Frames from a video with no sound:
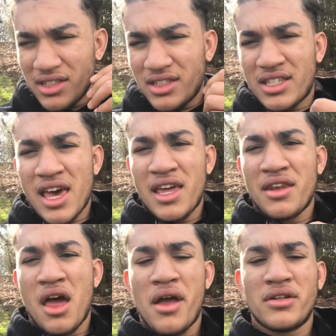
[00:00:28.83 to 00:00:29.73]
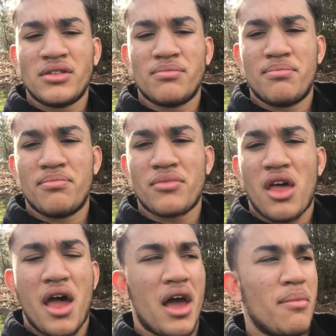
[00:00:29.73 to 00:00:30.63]
10
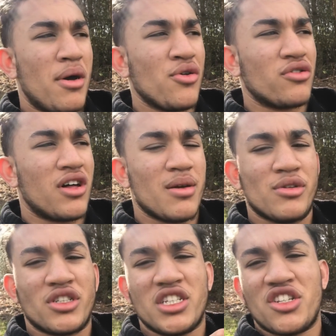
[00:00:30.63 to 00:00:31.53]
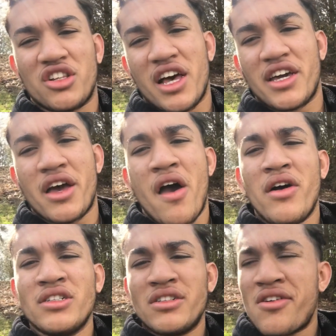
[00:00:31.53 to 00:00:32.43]
uh, mountain climbers each leg,
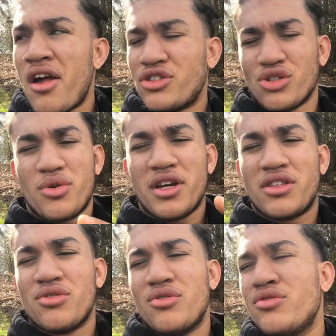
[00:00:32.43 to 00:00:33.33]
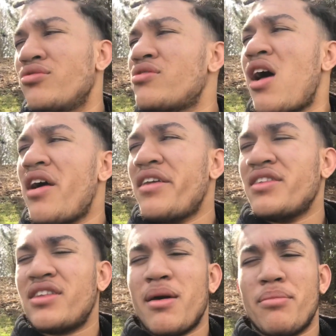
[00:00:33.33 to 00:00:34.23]
so 20 total, and then
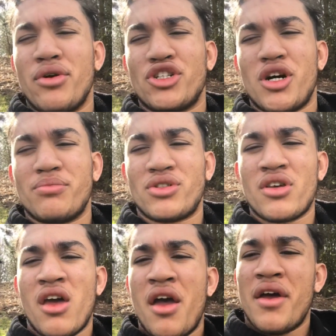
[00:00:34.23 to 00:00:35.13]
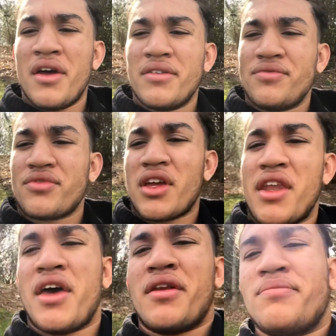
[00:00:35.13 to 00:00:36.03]
10 push-ups, and then